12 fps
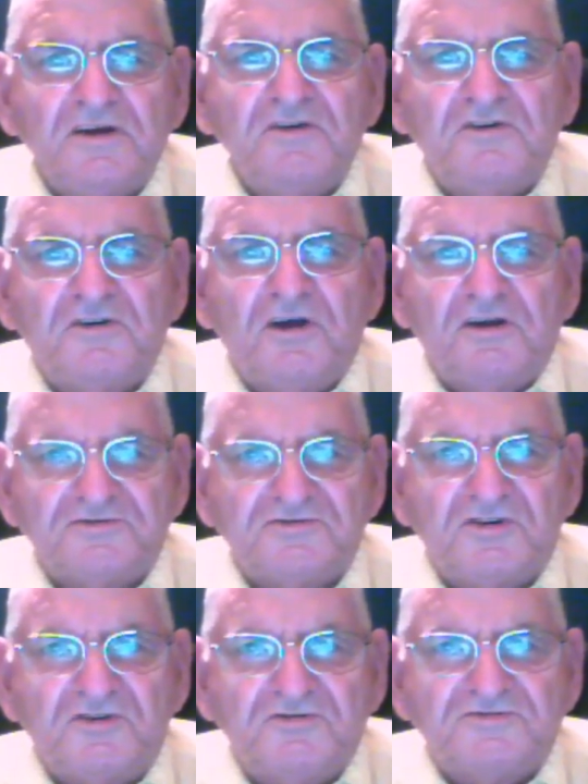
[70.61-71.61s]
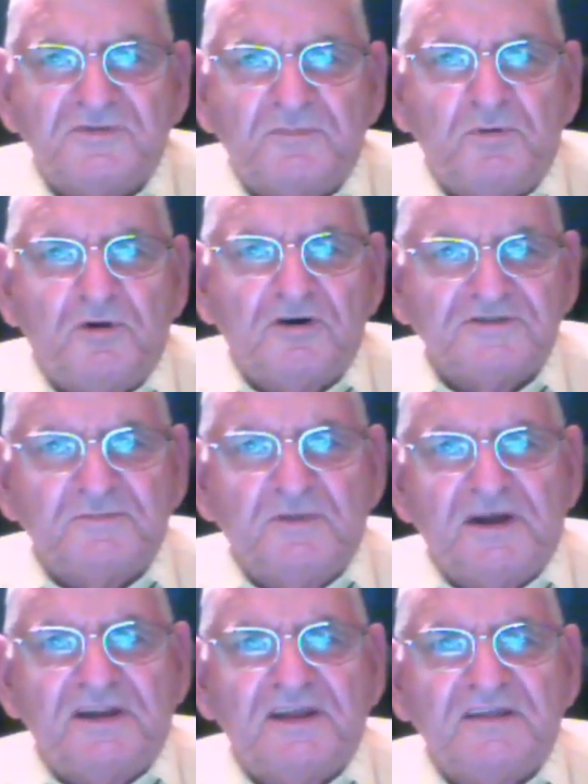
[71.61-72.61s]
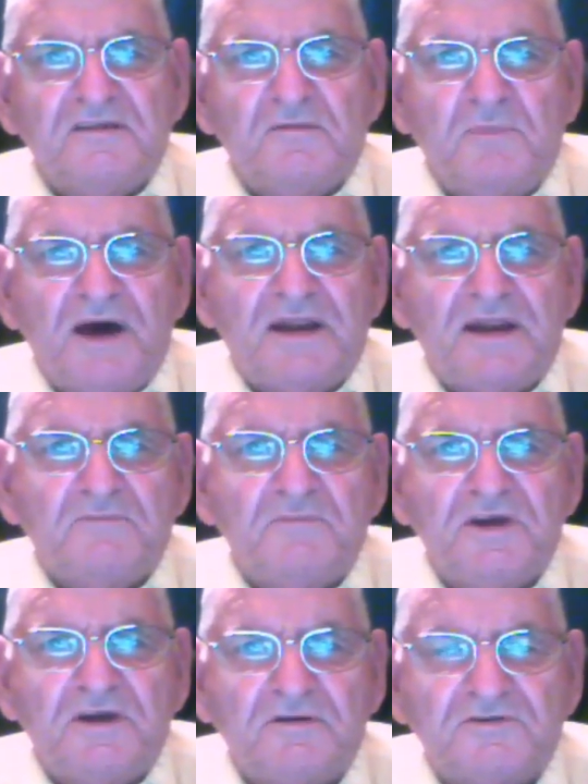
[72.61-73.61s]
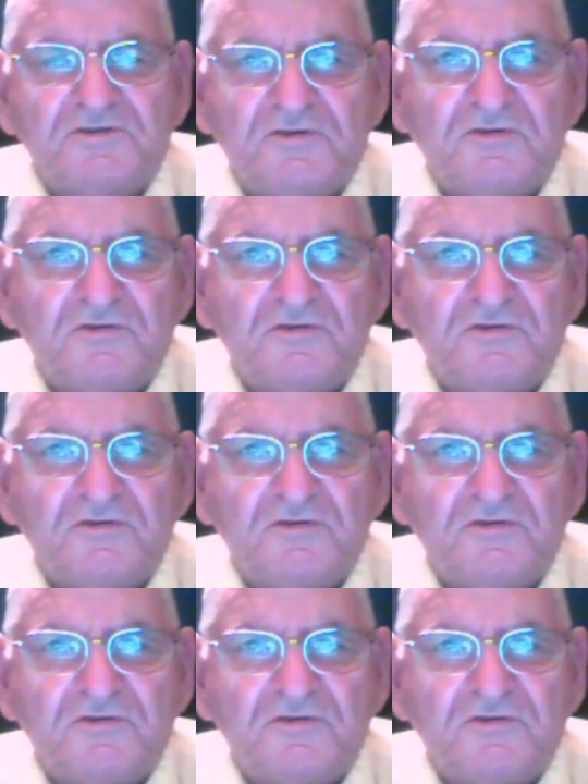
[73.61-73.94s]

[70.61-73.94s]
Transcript: You can also use the pause button in the bottom here to